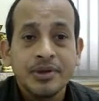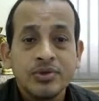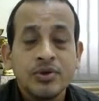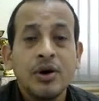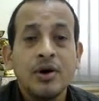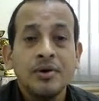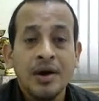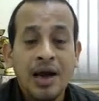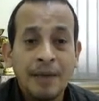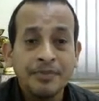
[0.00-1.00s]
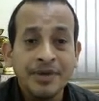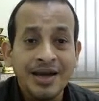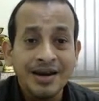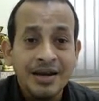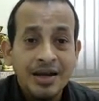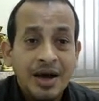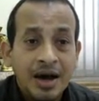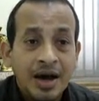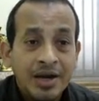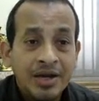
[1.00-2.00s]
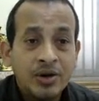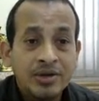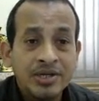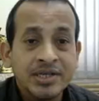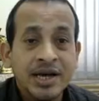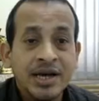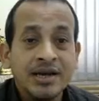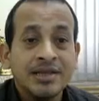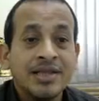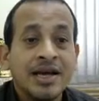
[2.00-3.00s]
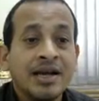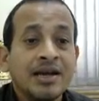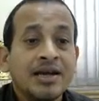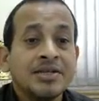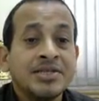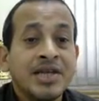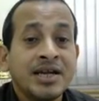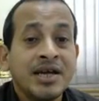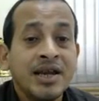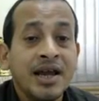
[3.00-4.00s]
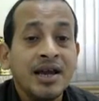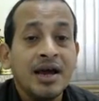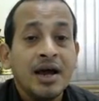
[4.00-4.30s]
So after recognition, then general